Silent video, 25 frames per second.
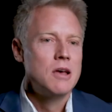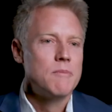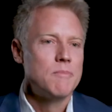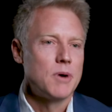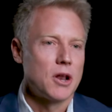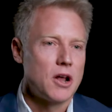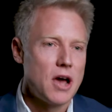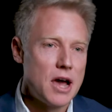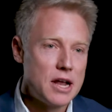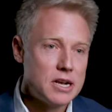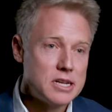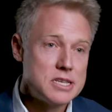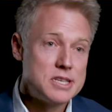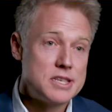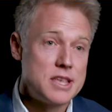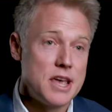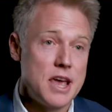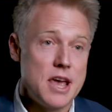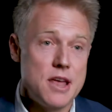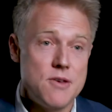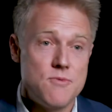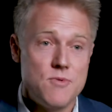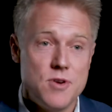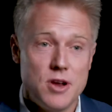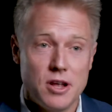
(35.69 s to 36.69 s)
But I
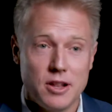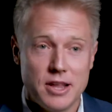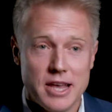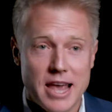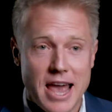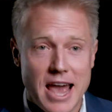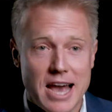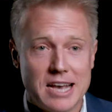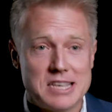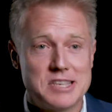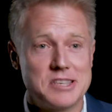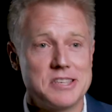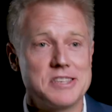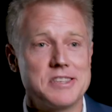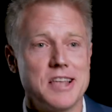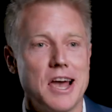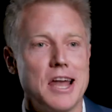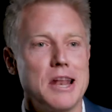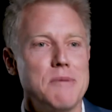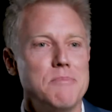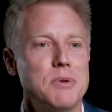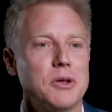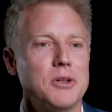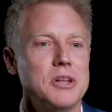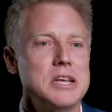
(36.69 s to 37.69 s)
understand really how
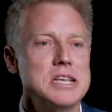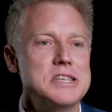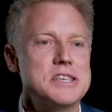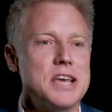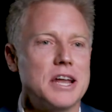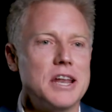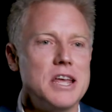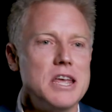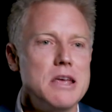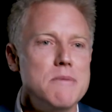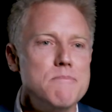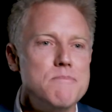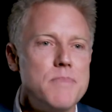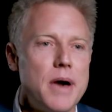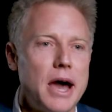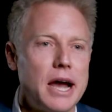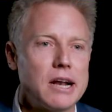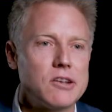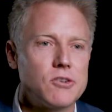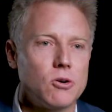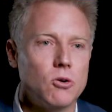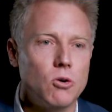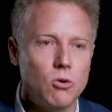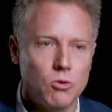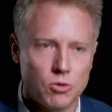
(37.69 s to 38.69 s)
sustainability is going to
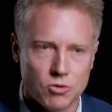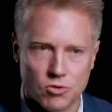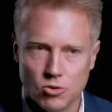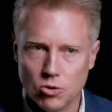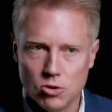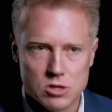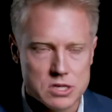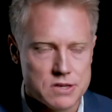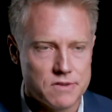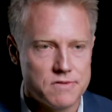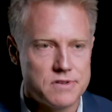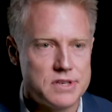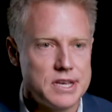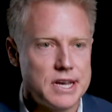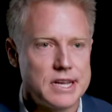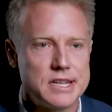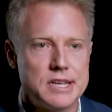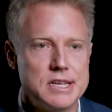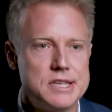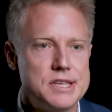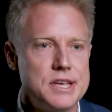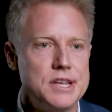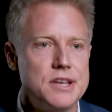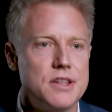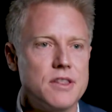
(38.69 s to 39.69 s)
impact all sorts of
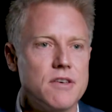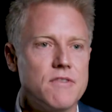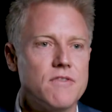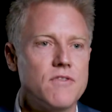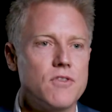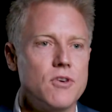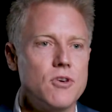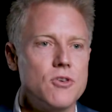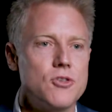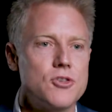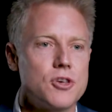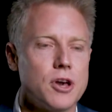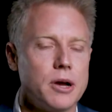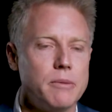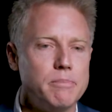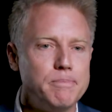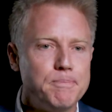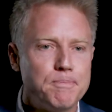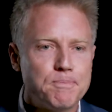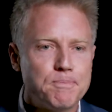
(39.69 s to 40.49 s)
sectors into the future.